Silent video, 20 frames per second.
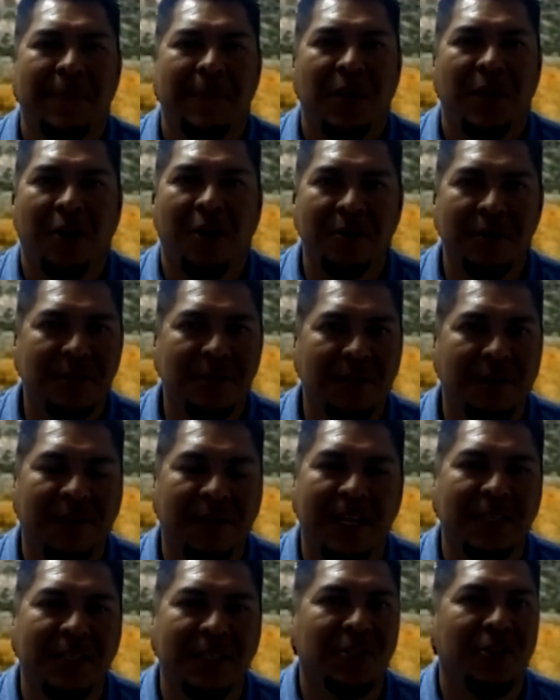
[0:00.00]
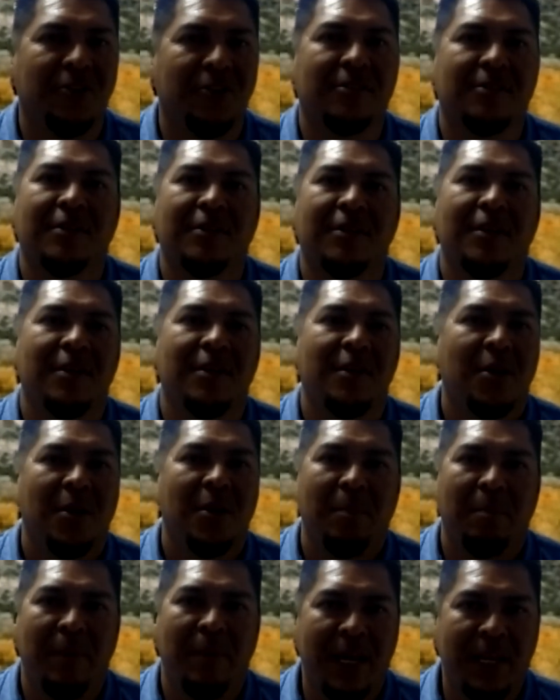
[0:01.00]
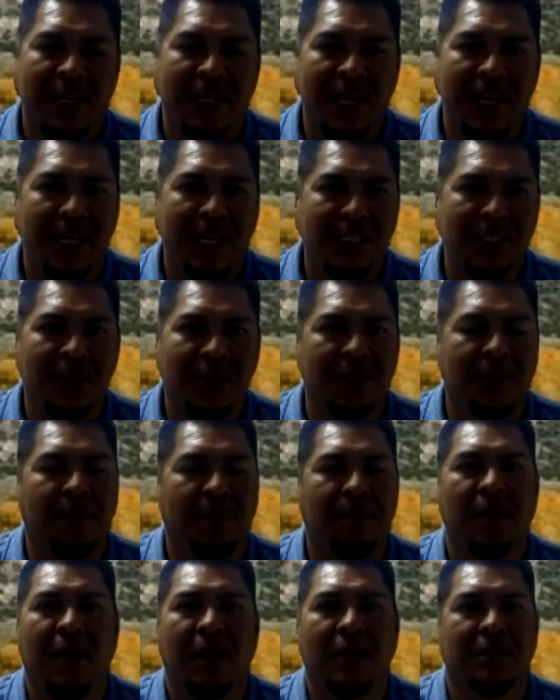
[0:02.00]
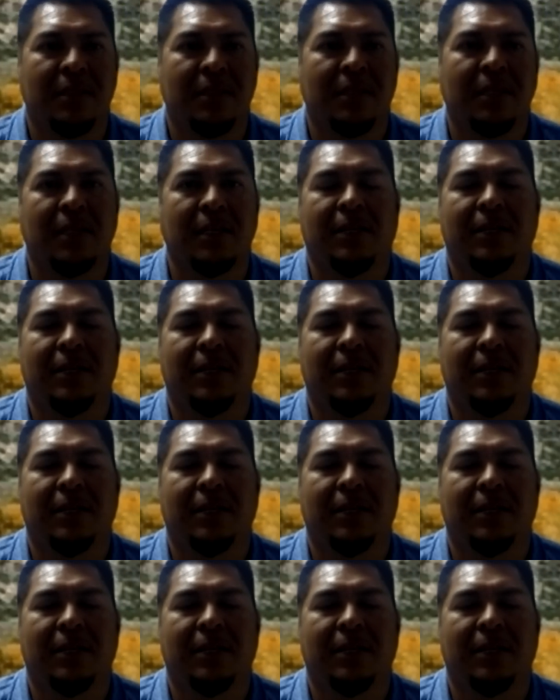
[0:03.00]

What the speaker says: hundreds of dancers, men dancing on the plaza.